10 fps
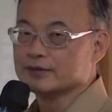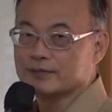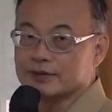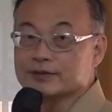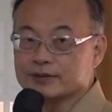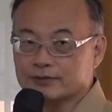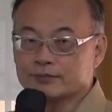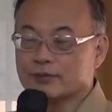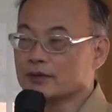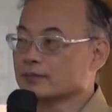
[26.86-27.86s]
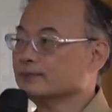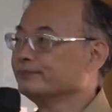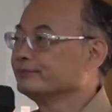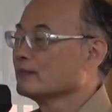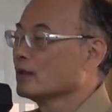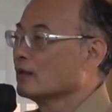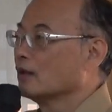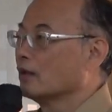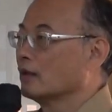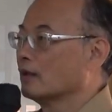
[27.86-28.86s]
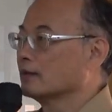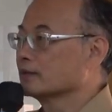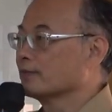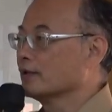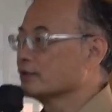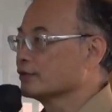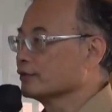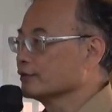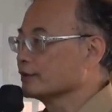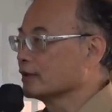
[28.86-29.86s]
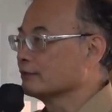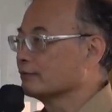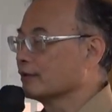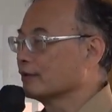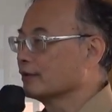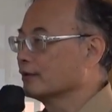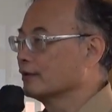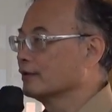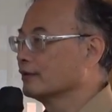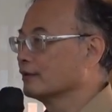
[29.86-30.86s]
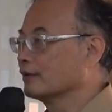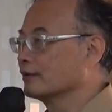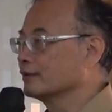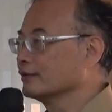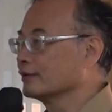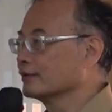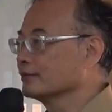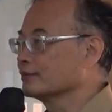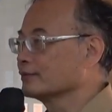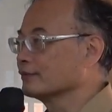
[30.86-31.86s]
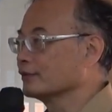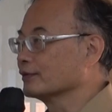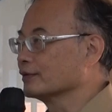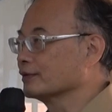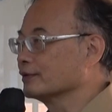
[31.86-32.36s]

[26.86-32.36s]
it's very serious problem. Especially some are for